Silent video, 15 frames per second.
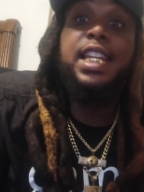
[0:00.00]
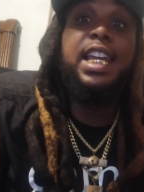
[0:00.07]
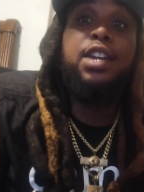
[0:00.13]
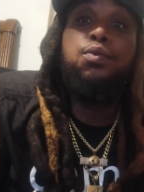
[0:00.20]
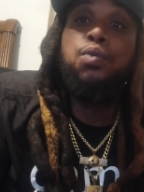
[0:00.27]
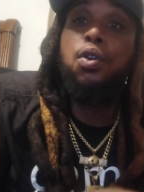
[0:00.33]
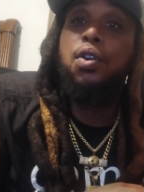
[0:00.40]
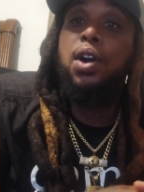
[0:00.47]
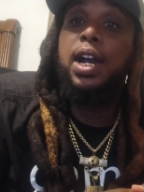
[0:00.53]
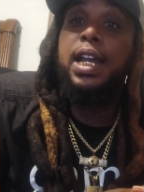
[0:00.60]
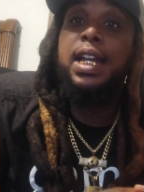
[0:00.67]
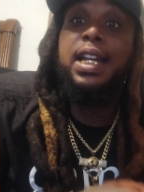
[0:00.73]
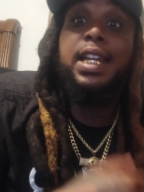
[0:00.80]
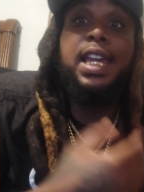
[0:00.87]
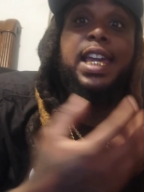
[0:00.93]

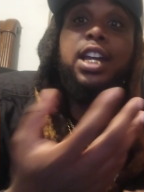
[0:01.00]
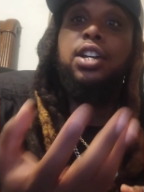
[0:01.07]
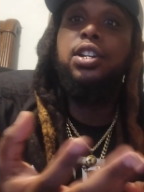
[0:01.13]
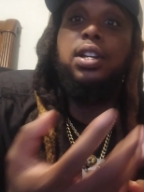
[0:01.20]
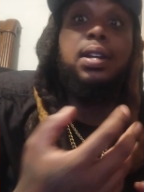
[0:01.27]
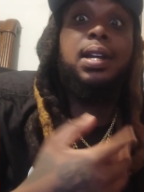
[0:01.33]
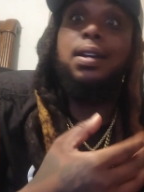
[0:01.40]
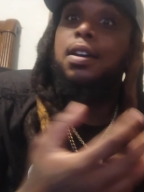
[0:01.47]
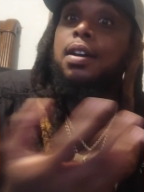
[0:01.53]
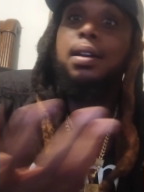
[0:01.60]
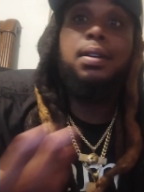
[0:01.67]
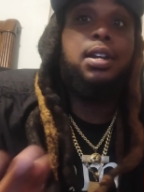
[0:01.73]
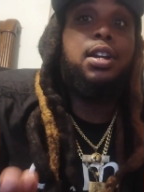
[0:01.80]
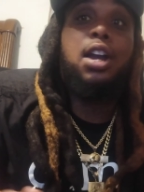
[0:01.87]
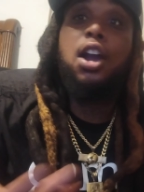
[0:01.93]
T-Roy killed,
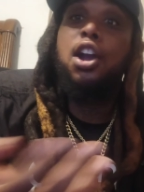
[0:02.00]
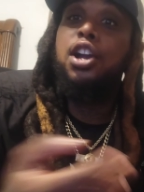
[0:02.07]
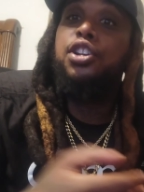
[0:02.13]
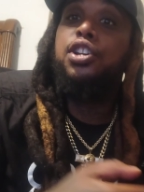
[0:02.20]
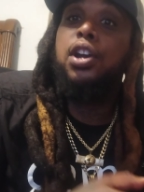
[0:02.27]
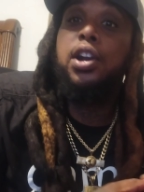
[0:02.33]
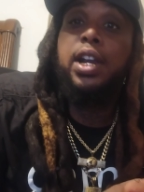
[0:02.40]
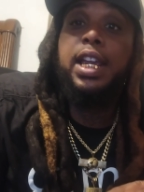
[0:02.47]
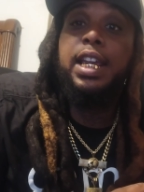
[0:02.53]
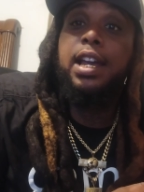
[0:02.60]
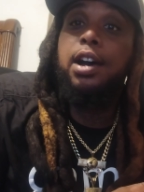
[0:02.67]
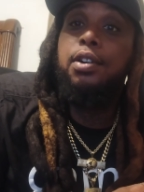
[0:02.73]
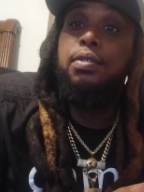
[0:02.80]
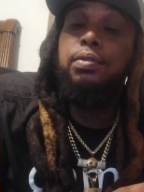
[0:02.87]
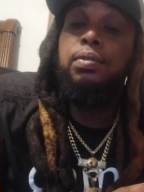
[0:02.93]
hurt
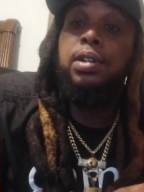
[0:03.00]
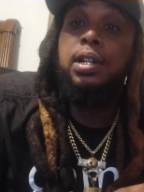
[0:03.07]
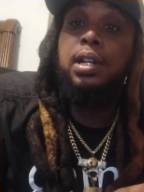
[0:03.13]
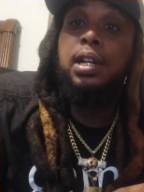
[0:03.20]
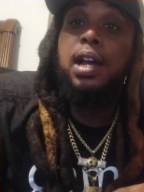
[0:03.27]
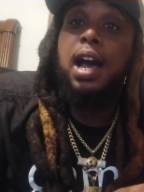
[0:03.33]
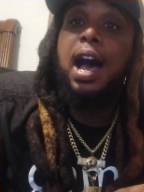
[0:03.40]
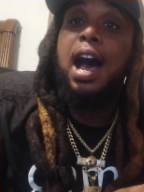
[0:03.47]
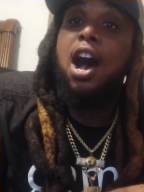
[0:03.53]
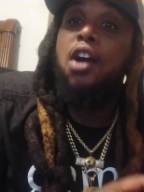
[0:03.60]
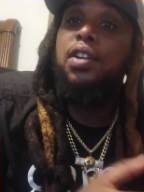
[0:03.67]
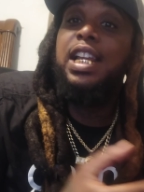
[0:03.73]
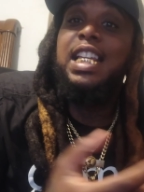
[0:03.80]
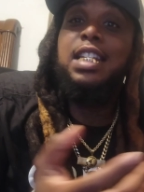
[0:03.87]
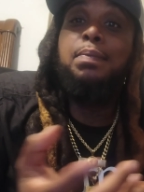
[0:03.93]
Durkio.
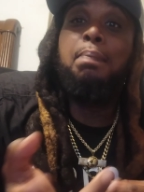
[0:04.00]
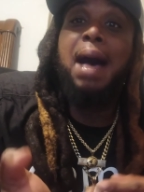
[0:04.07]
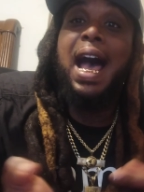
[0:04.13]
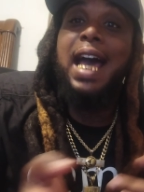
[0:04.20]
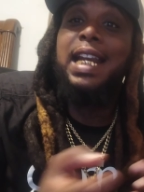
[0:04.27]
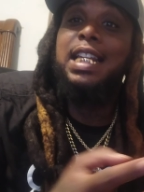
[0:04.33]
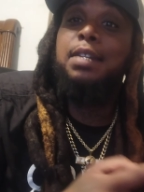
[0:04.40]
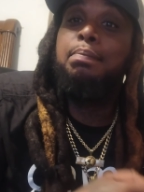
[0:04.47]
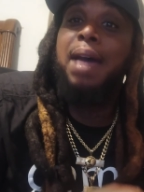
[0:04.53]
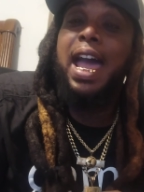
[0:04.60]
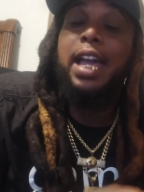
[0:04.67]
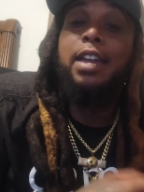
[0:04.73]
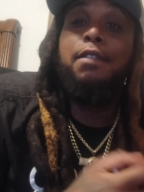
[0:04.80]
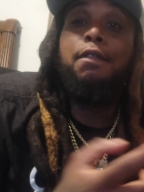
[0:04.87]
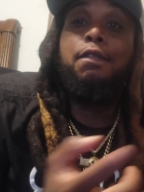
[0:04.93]
All these bodies
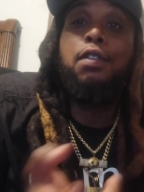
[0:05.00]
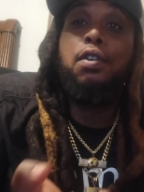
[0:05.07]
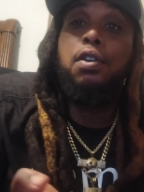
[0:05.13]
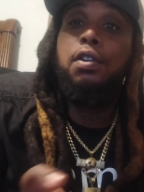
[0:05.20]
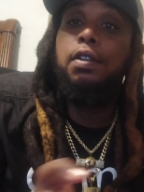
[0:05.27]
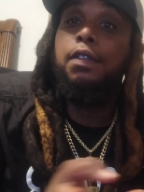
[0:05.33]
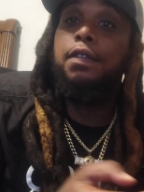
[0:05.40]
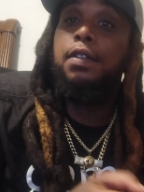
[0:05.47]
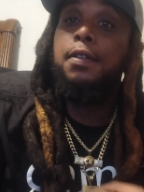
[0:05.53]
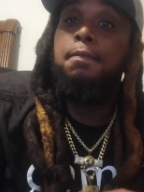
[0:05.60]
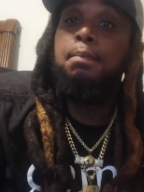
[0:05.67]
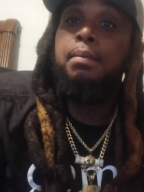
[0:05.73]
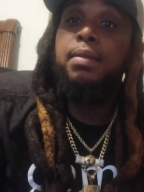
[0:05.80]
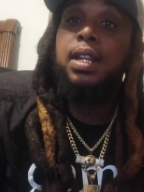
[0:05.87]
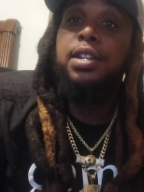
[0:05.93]
back and forth.
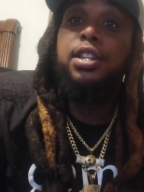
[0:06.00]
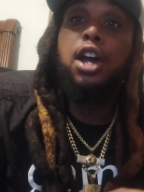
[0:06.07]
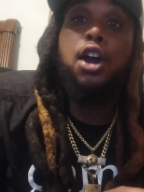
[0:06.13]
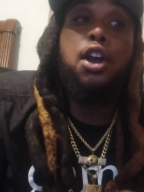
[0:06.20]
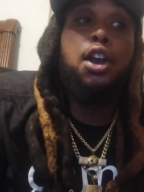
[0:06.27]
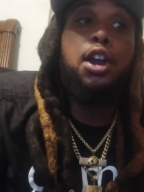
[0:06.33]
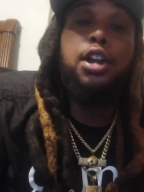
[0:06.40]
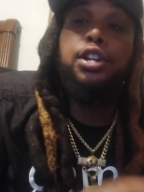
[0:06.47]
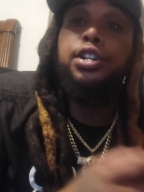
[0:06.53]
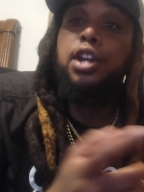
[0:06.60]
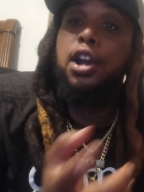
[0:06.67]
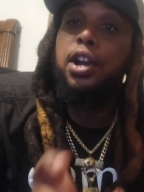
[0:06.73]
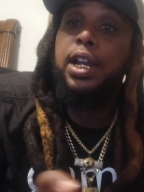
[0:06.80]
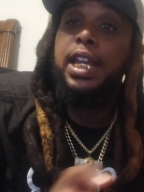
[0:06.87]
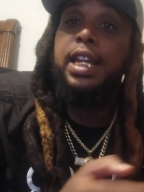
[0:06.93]
The hurt
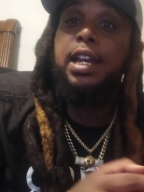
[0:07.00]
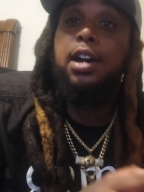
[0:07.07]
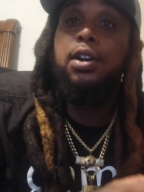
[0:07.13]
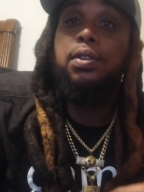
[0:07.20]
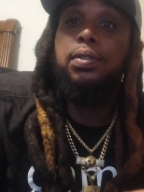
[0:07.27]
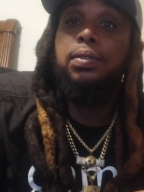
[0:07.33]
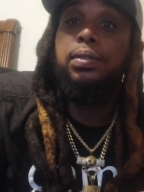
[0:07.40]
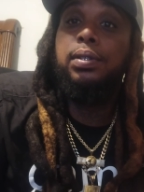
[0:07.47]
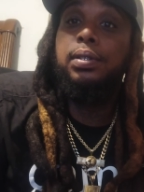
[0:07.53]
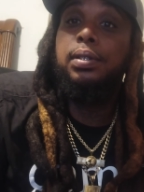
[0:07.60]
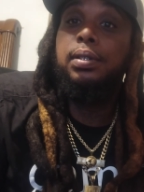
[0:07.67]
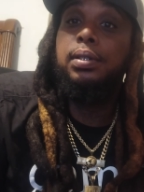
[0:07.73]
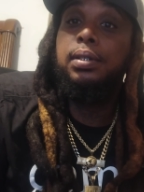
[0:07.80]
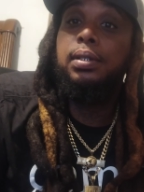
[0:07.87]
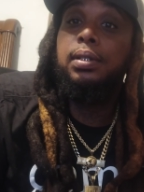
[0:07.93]
Durkio.
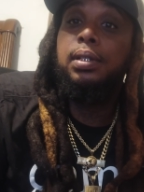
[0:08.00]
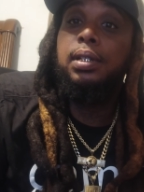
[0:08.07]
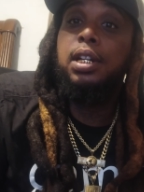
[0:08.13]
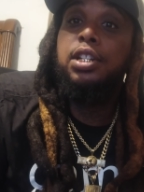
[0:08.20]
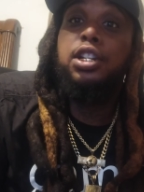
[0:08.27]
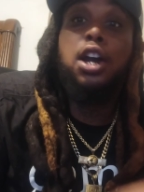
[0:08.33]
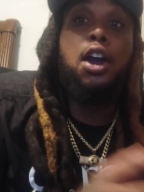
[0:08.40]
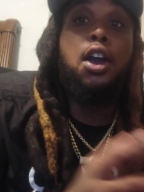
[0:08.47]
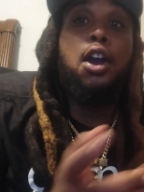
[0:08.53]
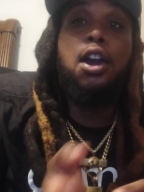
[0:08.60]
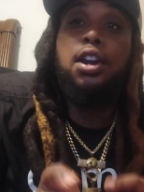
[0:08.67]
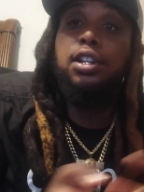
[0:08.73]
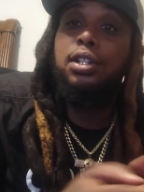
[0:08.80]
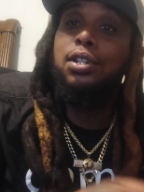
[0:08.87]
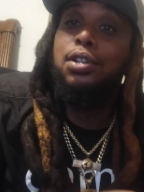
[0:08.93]
The
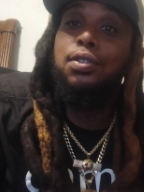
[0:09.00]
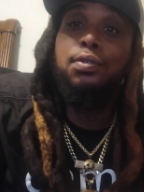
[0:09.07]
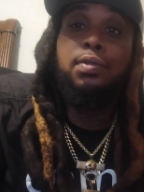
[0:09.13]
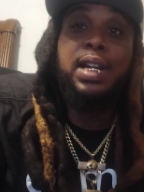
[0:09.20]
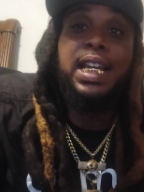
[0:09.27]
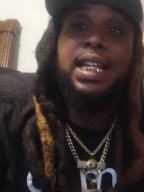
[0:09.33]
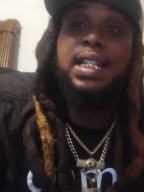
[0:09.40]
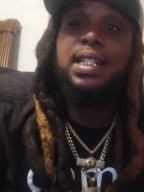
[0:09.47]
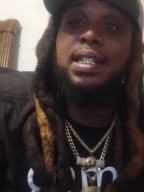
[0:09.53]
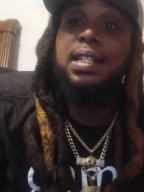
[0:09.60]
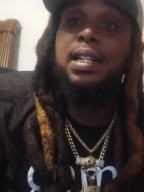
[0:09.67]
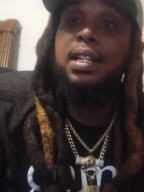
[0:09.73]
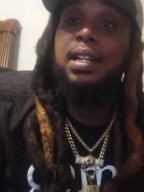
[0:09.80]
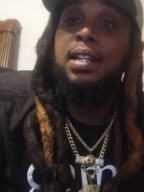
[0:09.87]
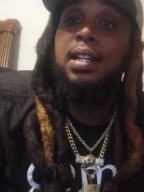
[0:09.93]
hurt Lil Reese.
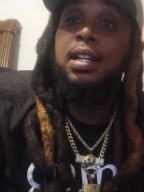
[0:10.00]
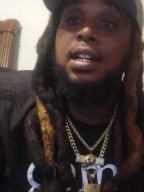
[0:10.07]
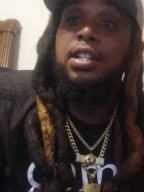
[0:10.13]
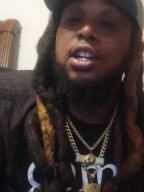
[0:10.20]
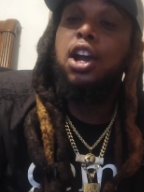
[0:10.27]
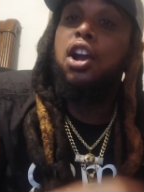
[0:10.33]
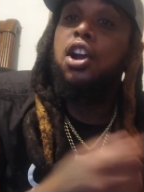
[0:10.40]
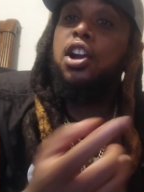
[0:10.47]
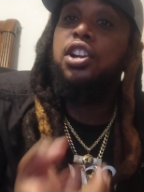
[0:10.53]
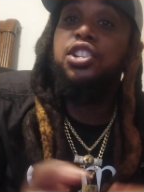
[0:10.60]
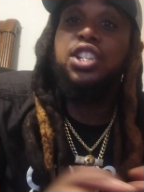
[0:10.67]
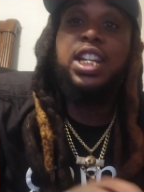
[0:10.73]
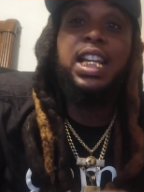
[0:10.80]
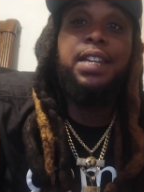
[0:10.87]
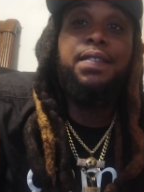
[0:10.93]
The
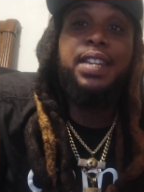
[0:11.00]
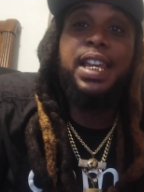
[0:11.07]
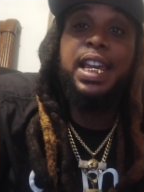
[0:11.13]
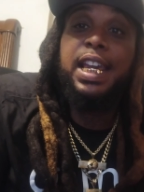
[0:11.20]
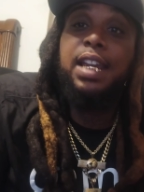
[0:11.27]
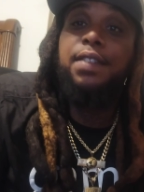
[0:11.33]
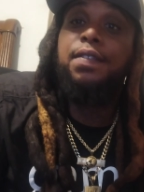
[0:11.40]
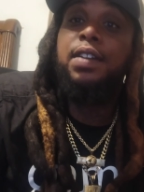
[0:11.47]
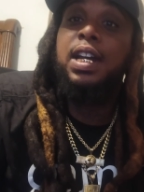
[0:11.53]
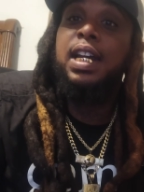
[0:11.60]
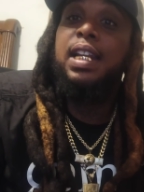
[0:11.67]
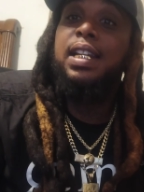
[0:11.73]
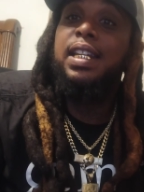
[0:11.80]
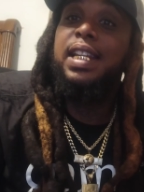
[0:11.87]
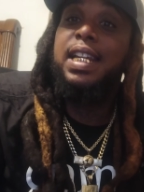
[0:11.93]
hurt Chief Keef.
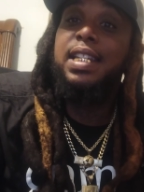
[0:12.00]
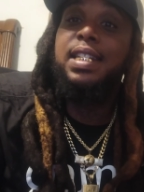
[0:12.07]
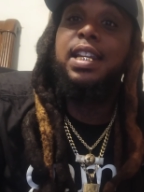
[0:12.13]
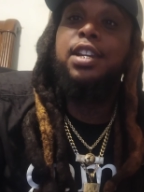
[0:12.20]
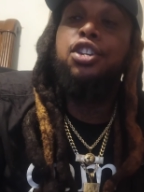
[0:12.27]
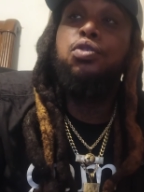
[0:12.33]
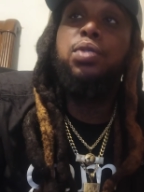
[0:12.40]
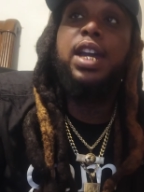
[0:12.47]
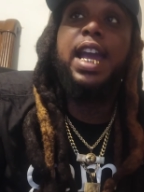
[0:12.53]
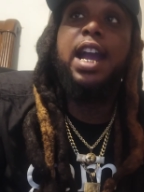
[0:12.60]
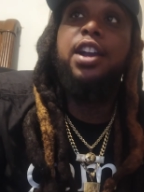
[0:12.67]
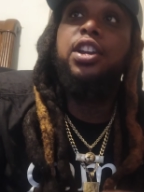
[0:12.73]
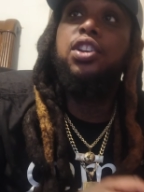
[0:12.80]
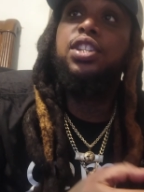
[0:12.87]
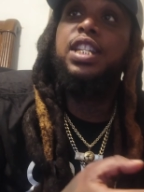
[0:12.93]
Listen, you
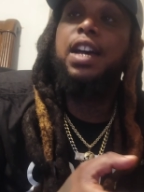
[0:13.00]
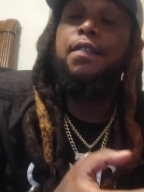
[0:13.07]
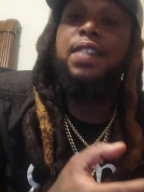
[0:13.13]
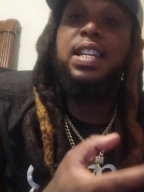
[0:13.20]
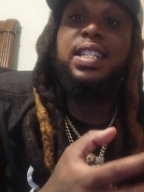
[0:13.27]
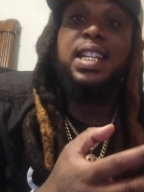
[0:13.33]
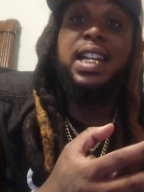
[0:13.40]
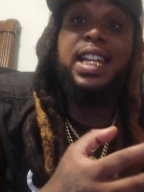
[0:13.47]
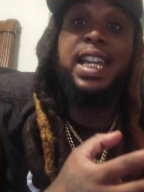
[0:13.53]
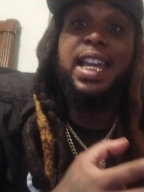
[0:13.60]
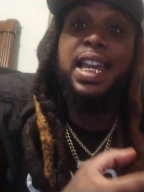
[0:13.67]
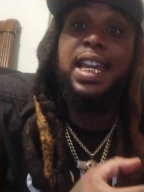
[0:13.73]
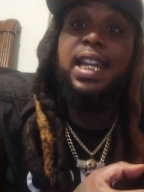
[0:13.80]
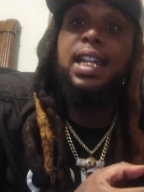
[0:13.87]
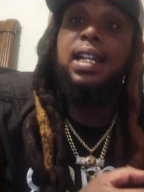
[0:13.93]
carry yourself as a
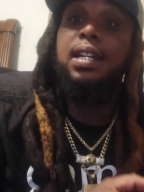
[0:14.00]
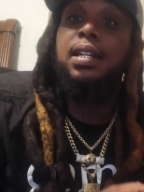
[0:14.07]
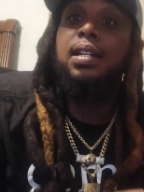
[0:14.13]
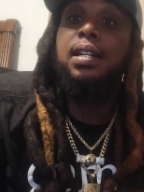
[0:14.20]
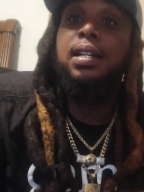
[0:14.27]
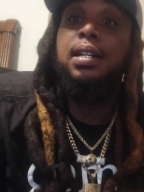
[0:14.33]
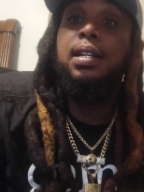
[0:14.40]
king.